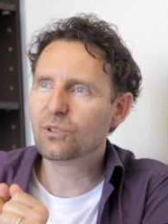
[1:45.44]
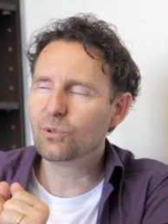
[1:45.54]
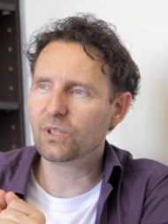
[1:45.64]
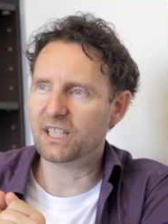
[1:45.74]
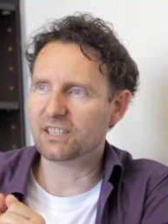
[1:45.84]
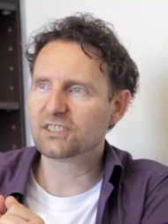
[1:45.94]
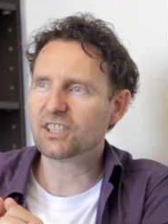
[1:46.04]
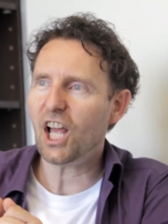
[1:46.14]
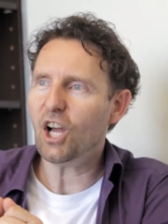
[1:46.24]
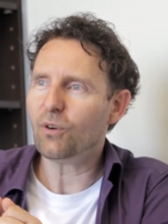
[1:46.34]
do
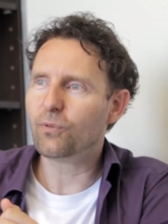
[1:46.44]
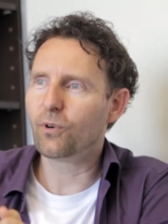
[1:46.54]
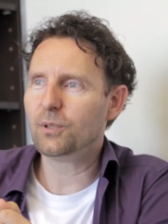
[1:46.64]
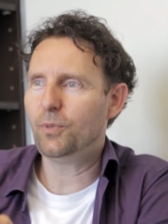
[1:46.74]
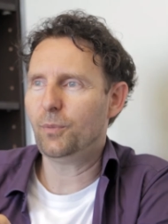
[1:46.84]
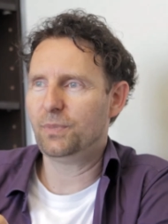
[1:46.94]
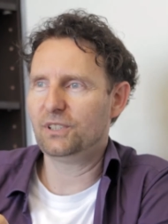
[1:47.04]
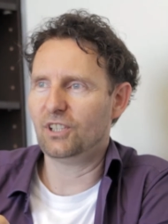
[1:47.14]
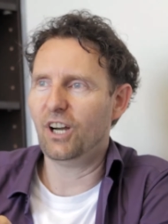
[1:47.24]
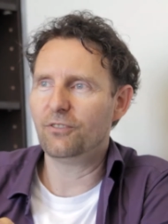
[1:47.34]
this for the
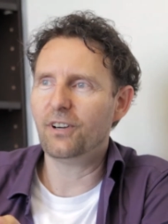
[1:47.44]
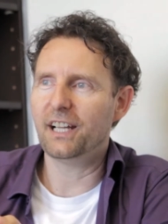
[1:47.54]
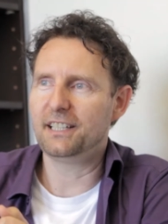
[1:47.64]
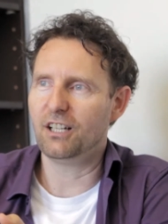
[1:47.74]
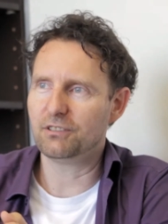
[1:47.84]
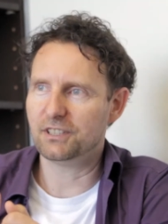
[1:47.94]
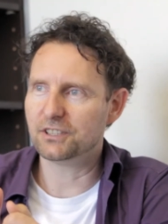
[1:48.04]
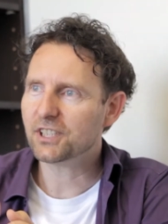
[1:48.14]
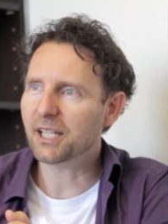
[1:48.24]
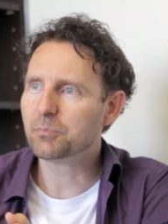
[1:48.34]
purpose of finding out the
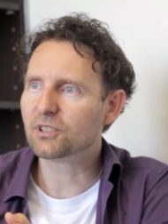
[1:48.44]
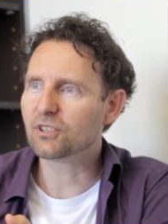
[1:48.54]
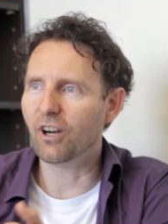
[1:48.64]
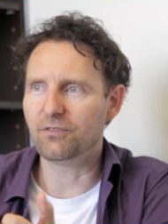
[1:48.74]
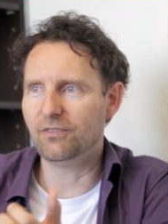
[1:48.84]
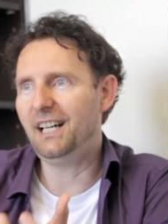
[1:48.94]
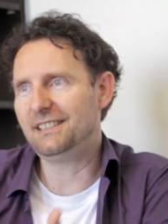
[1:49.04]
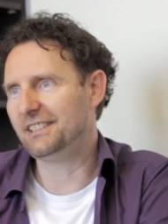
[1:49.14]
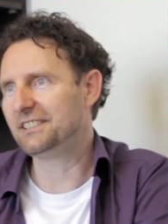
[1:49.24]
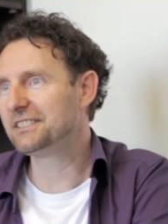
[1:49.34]
shapes of
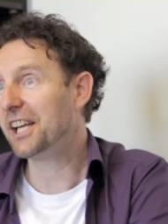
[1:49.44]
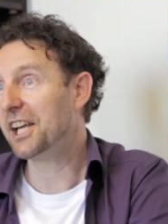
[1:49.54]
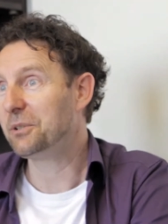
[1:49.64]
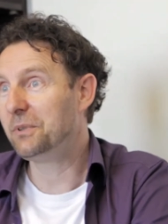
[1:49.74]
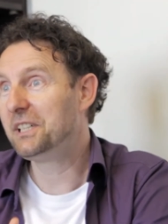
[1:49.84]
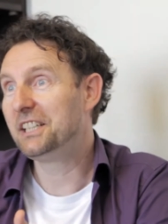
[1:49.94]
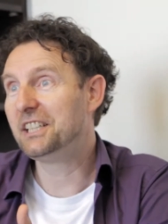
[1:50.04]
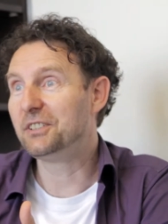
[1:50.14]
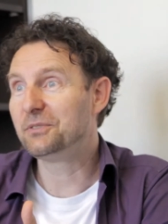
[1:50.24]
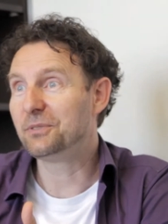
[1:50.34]
vases. We did
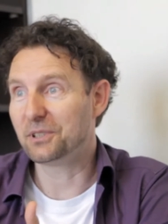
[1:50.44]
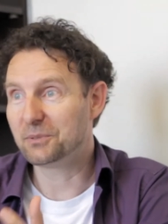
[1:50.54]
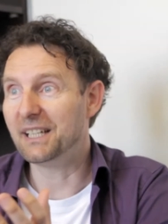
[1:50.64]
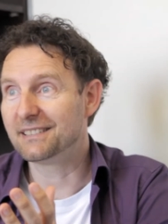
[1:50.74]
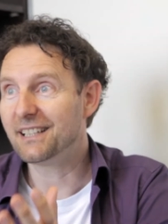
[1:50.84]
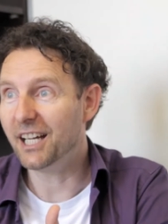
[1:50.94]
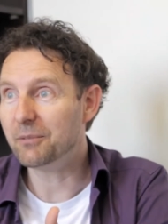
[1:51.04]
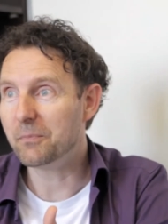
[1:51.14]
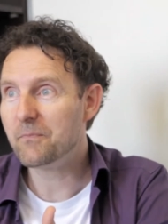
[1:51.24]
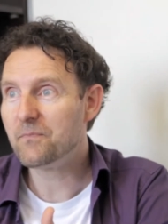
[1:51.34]
it for space
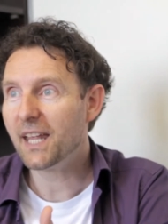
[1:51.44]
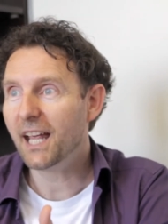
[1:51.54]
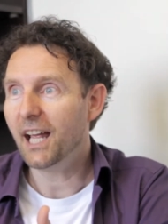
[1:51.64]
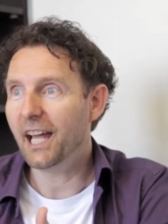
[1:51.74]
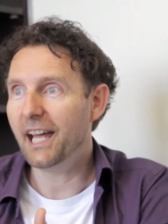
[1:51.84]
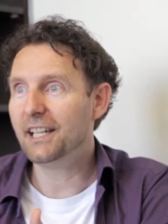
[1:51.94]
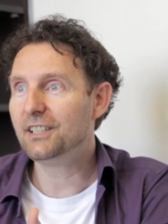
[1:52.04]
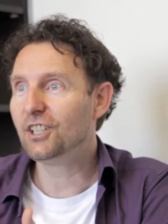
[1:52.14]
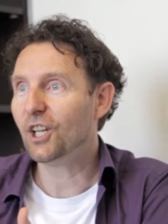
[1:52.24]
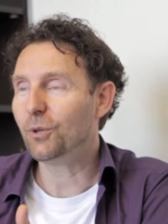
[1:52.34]
time.
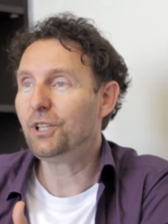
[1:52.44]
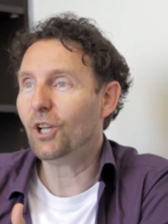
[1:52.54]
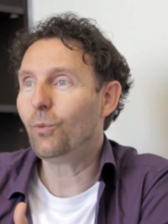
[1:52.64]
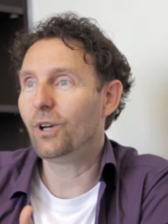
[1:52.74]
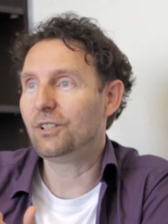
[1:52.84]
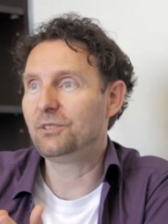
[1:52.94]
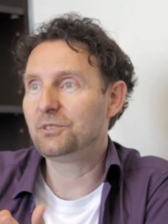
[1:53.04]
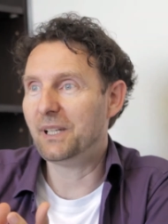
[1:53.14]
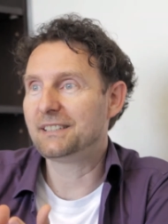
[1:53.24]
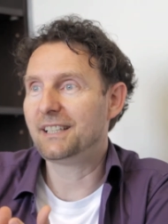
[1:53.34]
And we know what
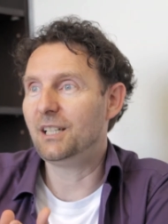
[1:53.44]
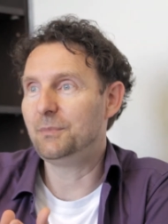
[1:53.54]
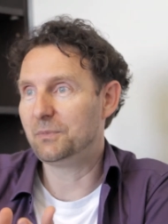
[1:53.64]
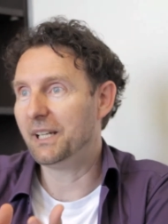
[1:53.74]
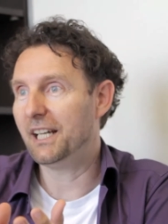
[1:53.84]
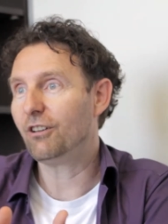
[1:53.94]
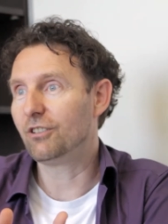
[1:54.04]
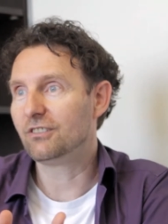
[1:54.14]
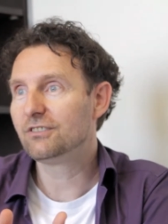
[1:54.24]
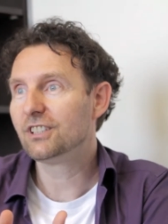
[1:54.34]
space time is made
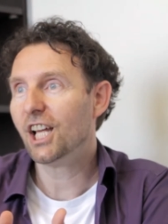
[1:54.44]
out of.